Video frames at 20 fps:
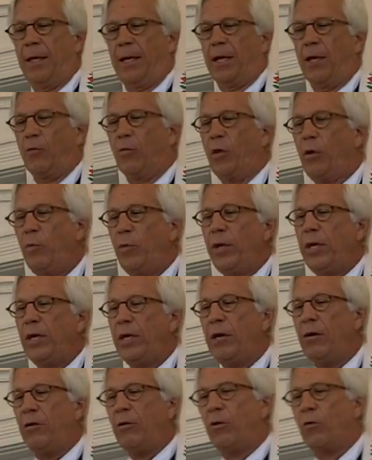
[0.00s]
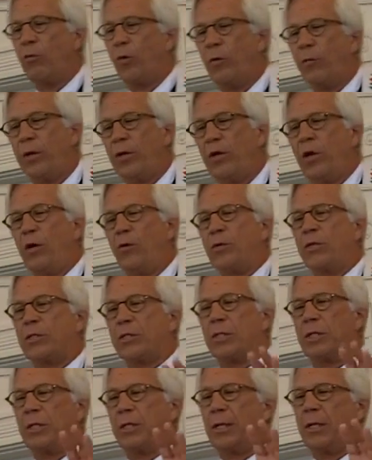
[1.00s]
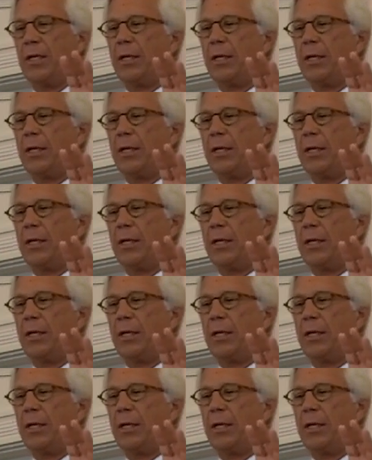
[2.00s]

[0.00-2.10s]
And what we hear and what we know is